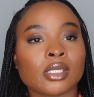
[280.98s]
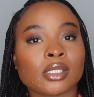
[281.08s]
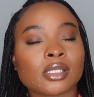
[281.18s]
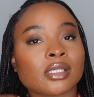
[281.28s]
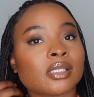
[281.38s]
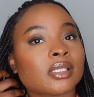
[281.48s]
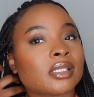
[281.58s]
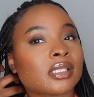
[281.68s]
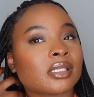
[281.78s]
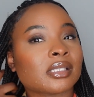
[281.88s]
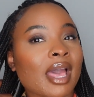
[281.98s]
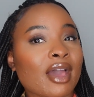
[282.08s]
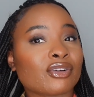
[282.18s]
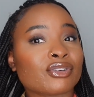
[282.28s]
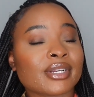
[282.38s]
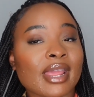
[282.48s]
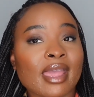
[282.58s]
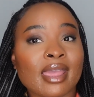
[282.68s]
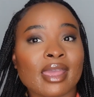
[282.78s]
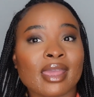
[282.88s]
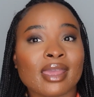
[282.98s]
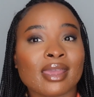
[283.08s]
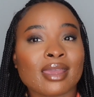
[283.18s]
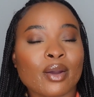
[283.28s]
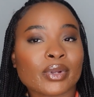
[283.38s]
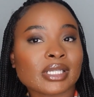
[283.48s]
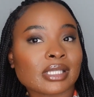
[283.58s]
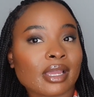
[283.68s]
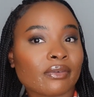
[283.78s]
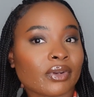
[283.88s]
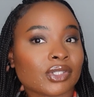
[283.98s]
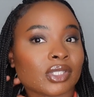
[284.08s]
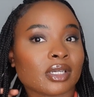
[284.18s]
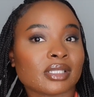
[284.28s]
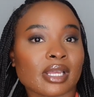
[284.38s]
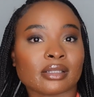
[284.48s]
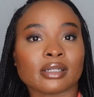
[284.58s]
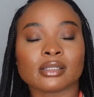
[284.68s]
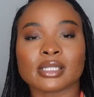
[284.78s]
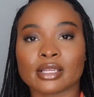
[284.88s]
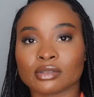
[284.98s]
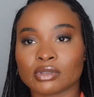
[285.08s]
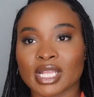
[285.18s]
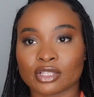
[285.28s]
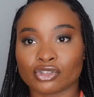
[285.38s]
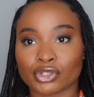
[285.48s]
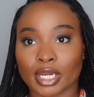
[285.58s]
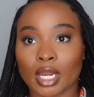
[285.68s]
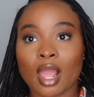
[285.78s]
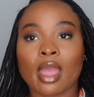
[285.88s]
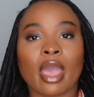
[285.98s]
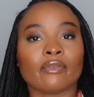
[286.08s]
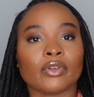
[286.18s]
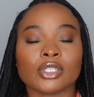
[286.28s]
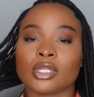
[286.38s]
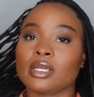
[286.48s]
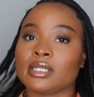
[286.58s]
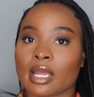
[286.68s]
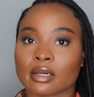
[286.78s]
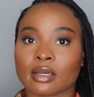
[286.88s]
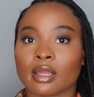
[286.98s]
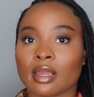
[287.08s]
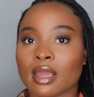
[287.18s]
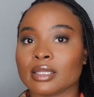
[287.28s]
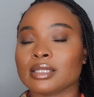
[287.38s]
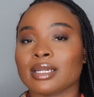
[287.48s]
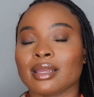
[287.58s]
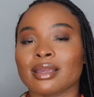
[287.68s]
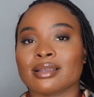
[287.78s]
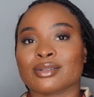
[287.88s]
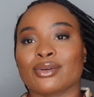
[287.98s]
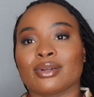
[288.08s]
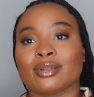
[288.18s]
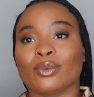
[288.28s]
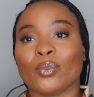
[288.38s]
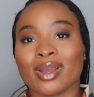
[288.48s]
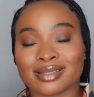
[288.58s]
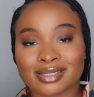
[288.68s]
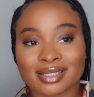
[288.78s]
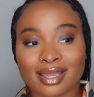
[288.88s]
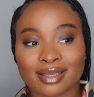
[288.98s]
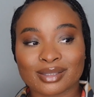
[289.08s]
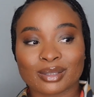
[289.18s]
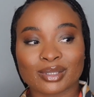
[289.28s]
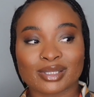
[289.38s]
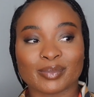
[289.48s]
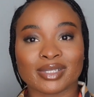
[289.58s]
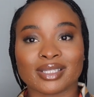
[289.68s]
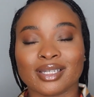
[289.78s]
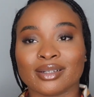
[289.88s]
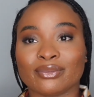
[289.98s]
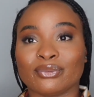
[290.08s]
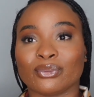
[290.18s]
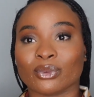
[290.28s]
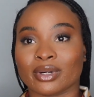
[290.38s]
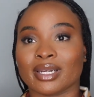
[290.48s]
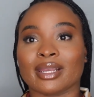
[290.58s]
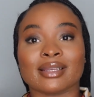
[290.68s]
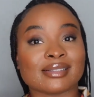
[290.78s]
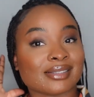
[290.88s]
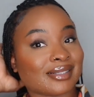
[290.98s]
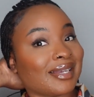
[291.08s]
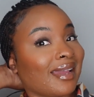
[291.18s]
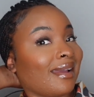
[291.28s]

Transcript: Saturday. I want to say I finished it on Saturday. I finished it on Saturday, and today is currently Wednesday, so it's been like 4 days.